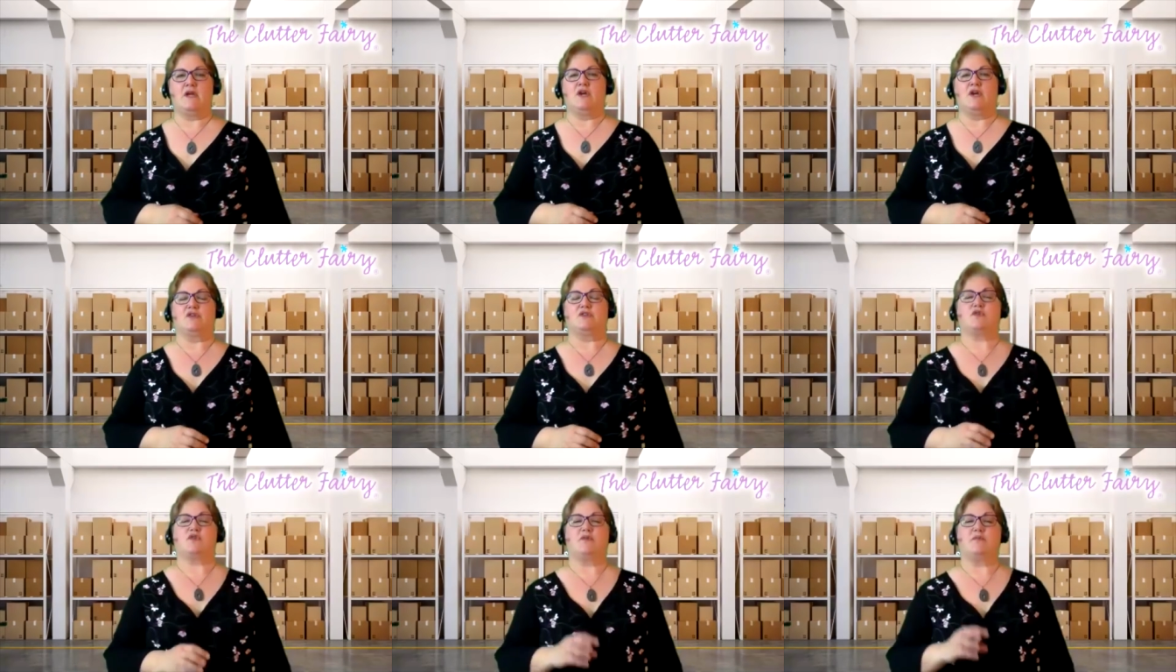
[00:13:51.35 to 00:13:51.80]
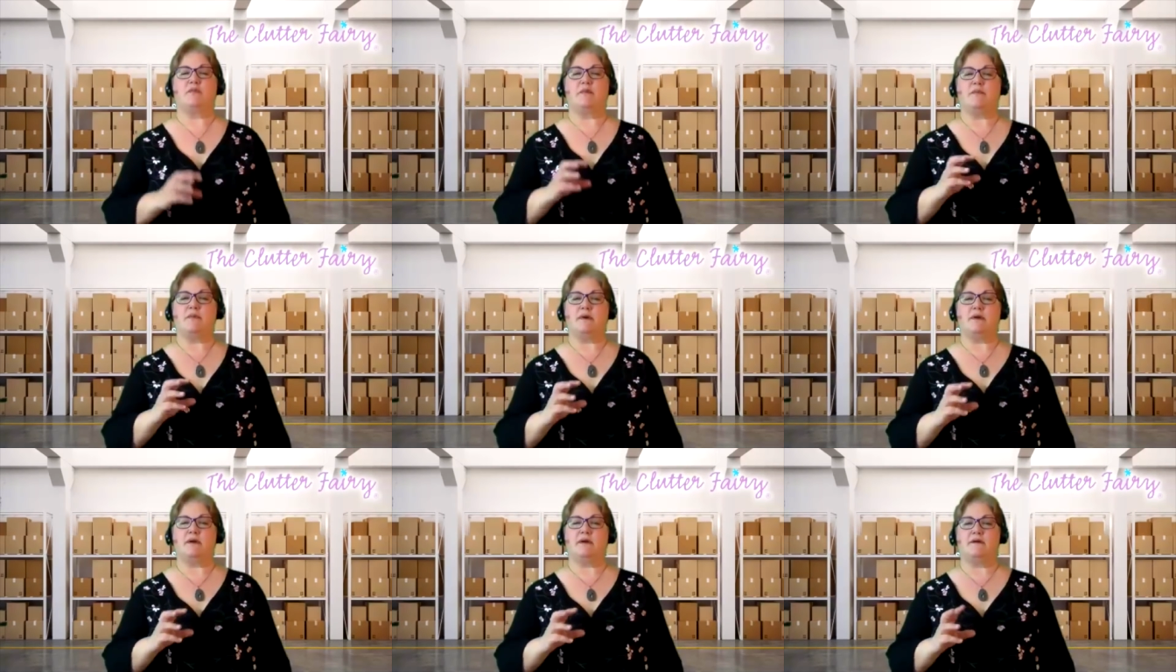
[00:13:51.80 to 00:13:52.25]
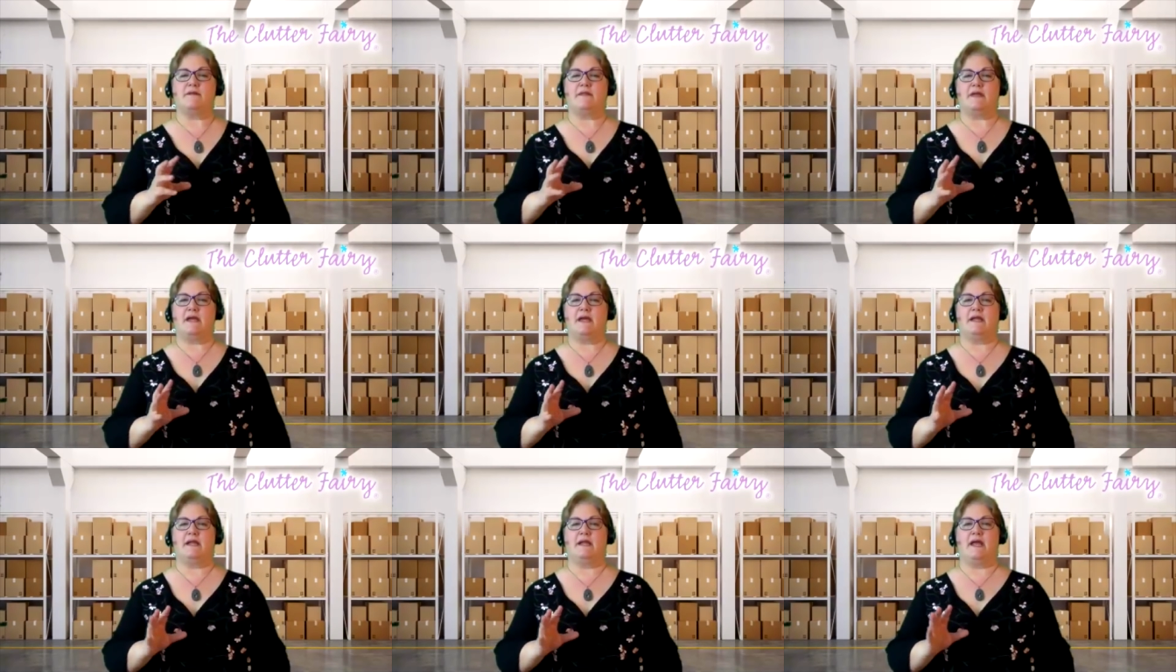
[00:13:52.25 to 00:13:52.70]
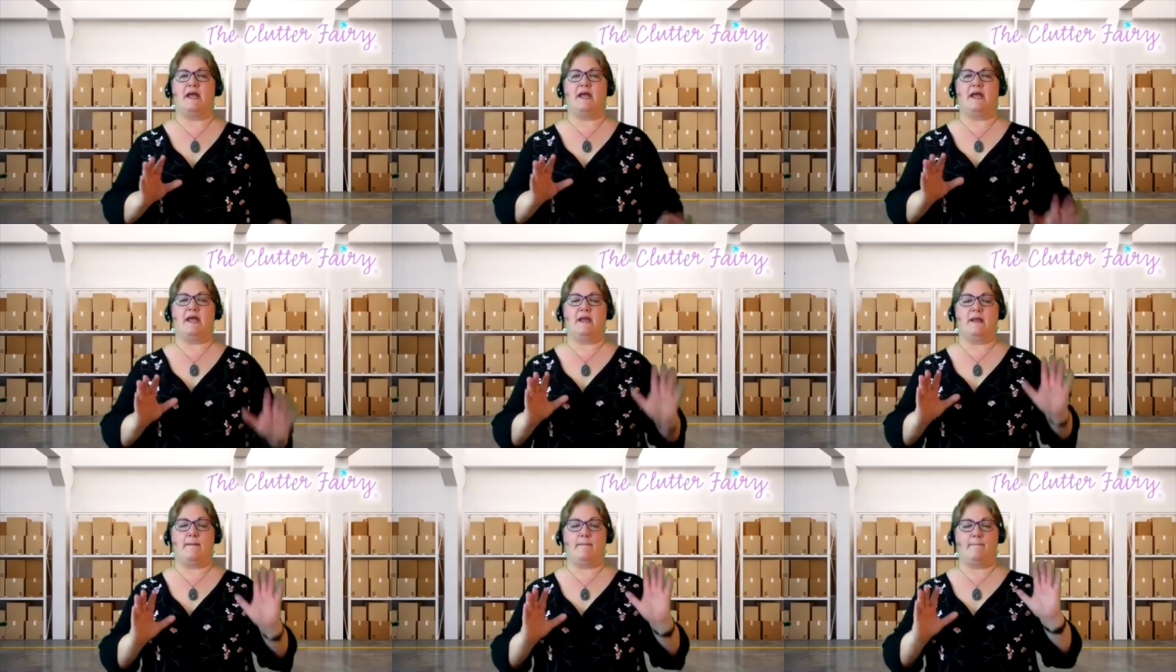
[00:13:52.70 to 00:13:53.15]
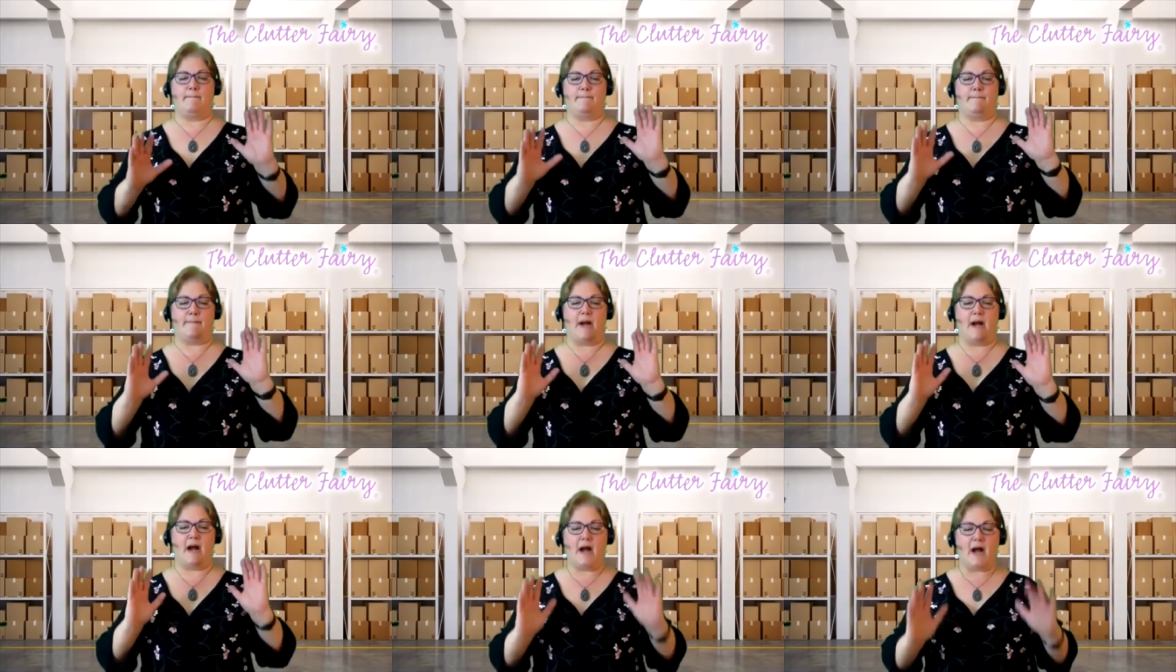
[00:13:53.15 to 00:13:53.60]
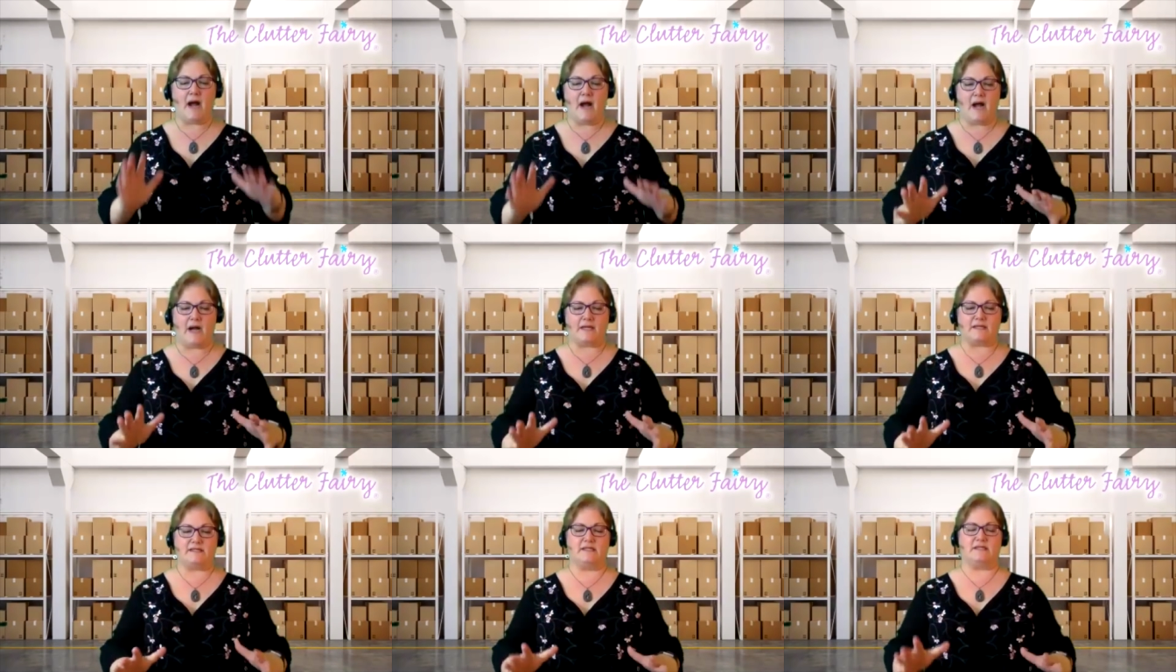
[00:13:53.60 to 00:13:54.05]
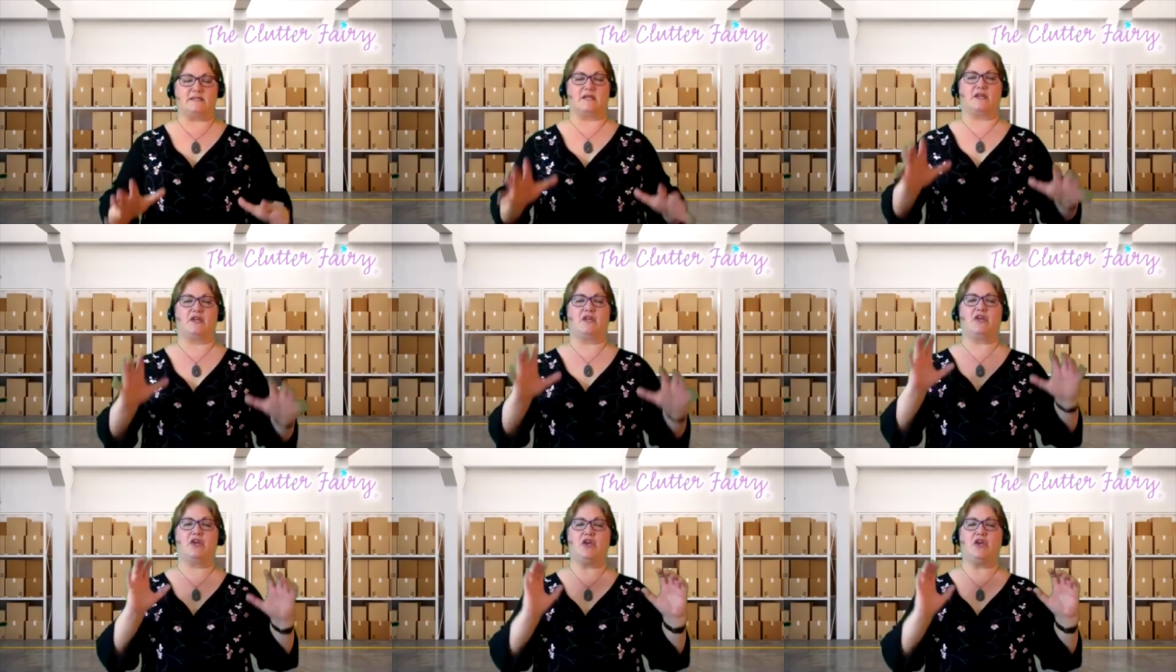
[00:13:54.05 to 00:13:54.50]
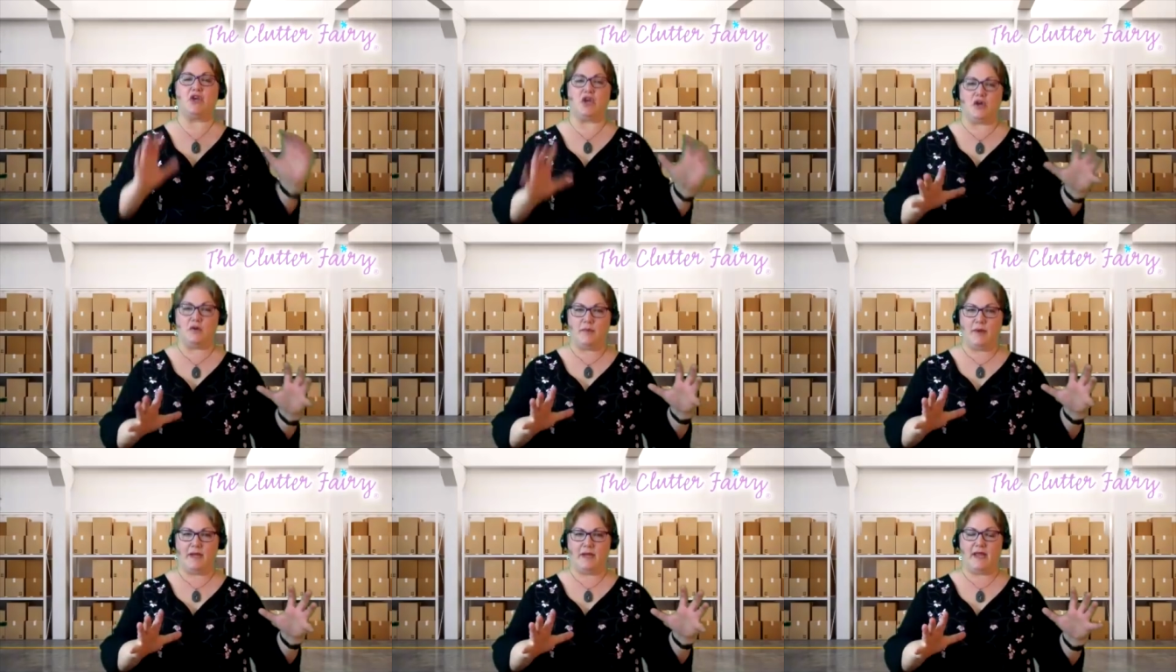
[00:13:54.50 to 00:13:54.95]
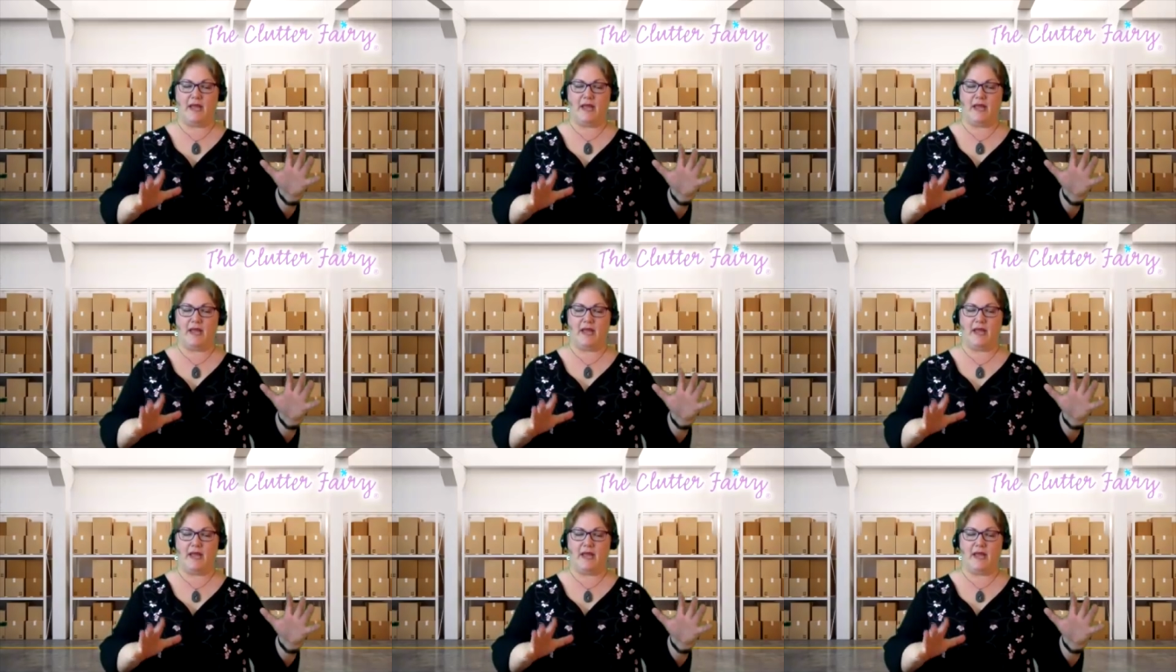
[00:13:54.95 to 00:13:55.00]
So remember that a box is a cube